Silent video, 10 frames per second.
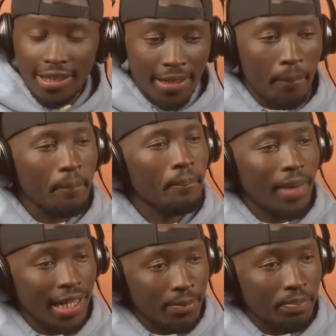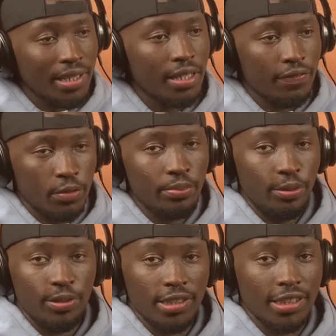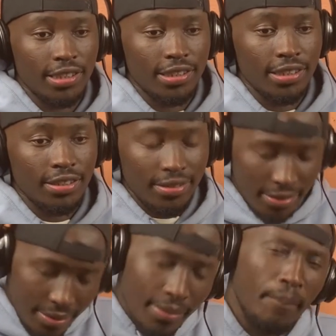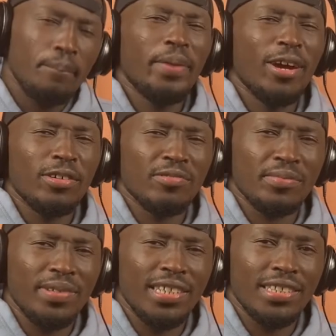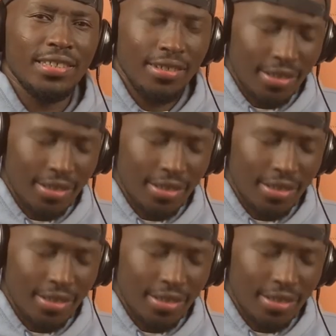there might be a few pauses. Bear with me, please.